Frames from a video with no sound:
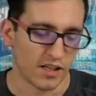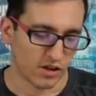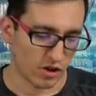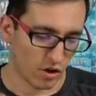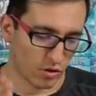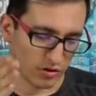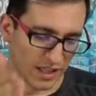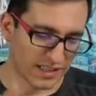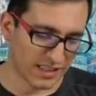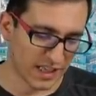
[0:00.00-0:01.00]
So
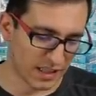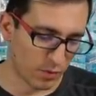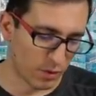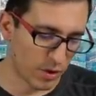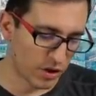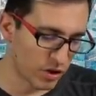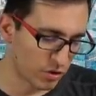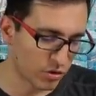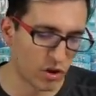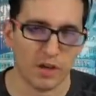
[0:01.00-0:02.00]
that's exactly what we're going
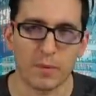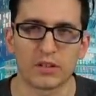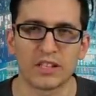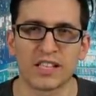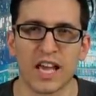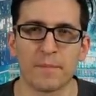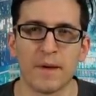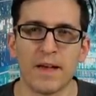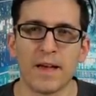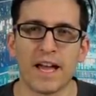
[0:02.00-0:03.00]
to talk about this
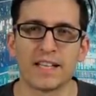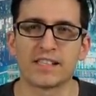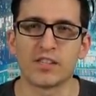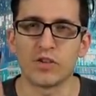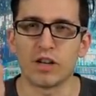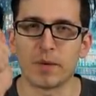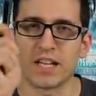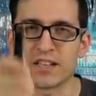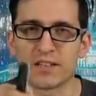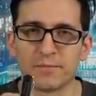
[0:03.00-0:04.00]
game and see you in a
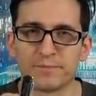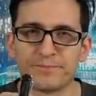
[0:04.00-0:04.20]
minute.